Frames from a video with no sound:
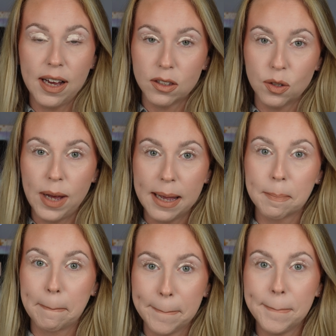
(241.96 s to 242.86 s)
had to
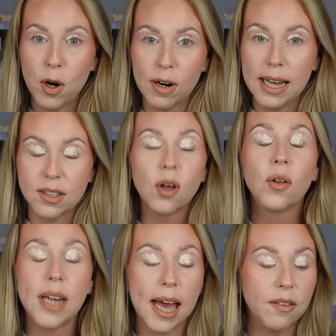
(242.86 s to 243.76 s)
wait more or less
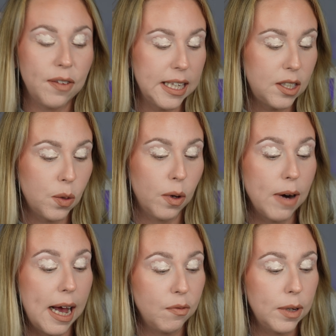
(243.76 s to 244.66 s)
all day for this to
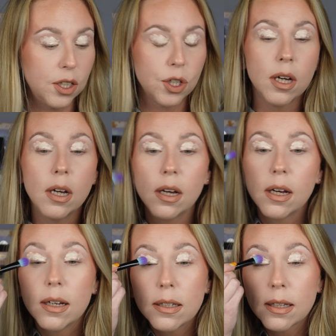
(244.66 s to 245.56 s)
arrive, which
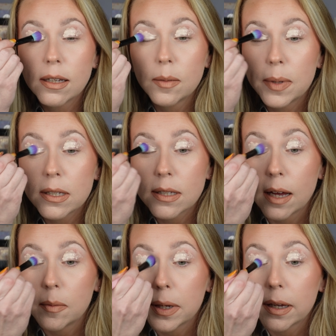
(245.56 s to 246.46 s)
is a little bit
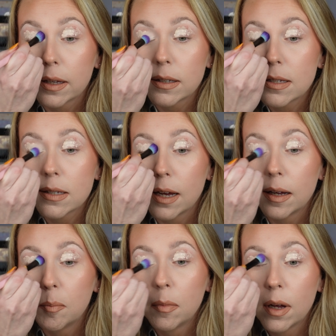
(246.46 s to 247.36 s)
sad because
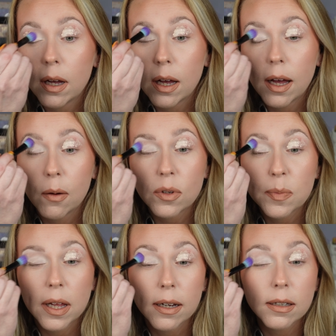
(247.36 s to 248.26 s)
I was
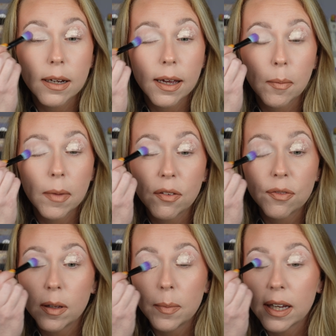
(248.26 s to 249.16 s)
planning to get my
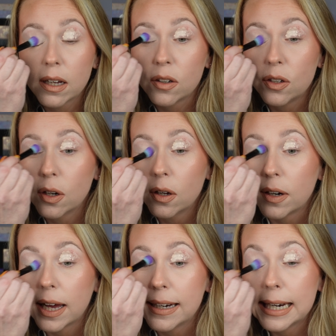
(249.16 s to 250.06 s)
filming
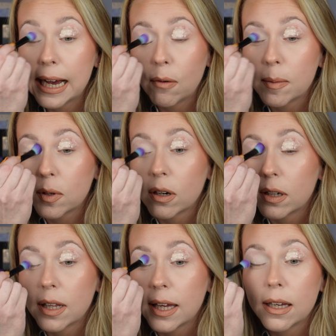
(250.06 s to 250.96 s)
done, and now I'm
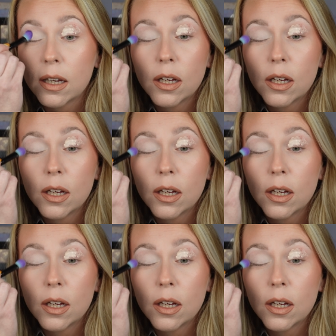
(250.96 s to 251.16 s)
currently